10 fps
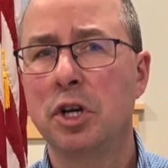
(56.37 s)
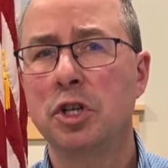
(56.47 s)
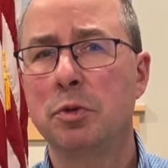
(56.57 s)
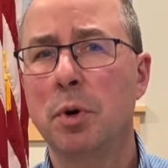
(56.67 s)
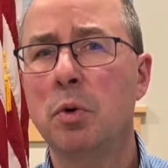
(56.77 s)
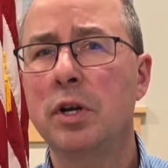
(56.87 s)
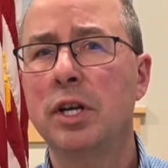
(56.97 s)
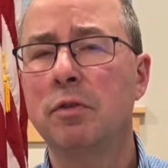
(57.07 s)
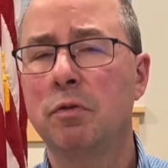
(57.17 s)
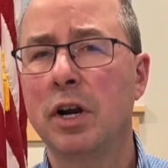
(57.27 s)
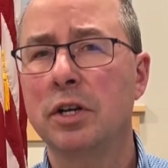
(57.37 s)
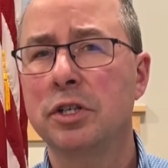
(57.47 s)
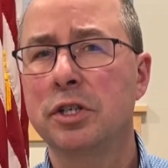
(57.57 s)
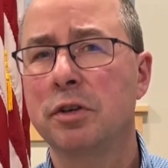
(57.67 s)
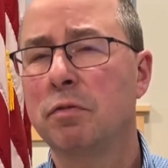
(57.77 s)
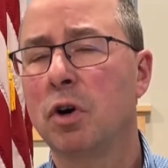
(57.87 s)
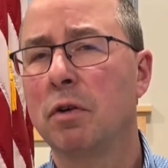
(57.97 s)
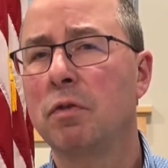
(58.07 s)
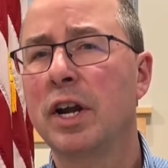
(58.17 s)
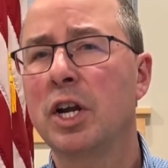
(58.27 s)
spoken in French for our
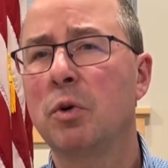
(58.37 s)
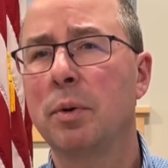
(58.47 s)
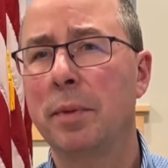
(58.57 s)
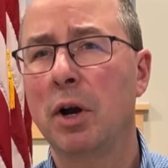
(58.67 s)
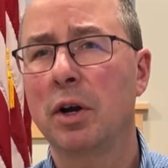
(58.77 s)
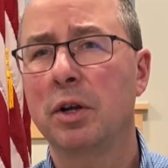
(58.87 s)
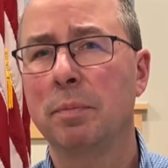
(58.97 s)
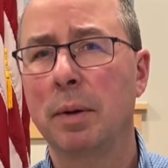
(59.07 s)
Franco American